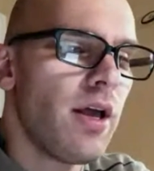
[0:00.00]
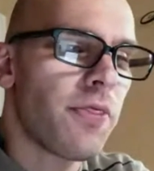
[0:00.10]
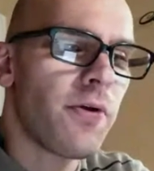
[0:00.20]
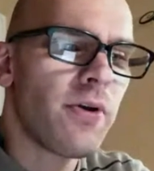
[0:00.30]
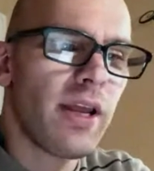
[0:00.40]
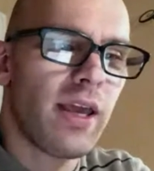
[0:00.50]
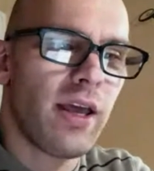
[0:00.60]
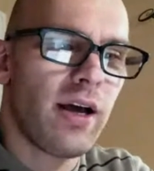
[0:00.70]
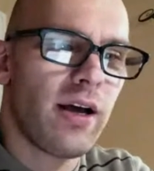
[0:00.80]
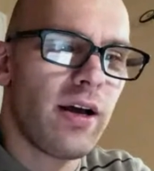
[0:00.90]
Thirdly,
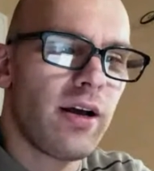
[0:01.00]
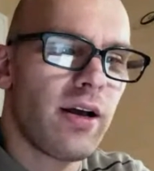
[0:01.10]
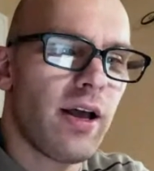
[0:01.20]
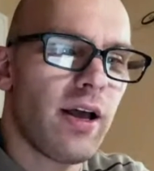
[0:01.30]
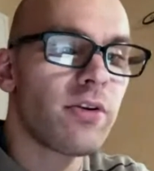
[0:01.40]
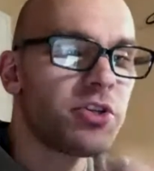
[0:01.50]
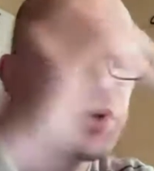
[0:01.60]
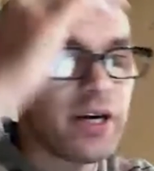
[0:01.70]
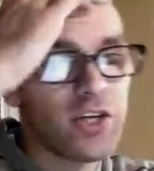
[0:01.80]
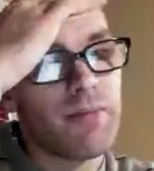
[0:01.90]
a third
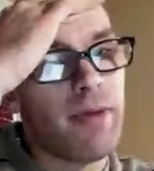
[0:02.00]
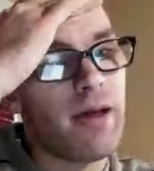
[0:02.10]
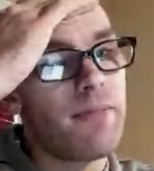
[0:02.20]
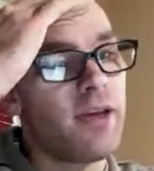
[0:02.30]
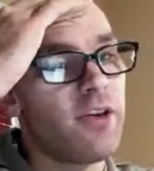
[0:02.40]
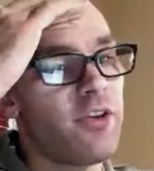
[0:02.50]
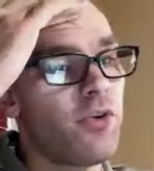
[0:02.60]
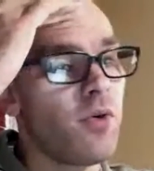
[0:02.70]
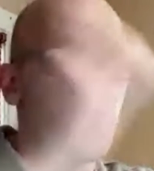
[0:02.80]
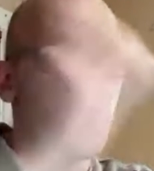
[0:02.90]
strategy might be
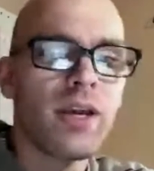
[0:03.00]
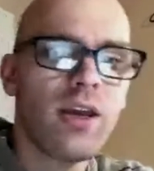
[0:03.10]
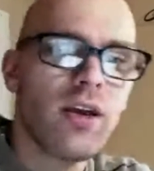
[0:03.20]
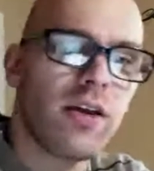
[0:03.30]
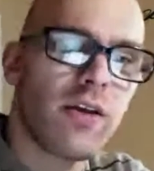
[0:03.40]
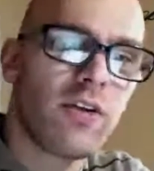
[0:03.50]
to agree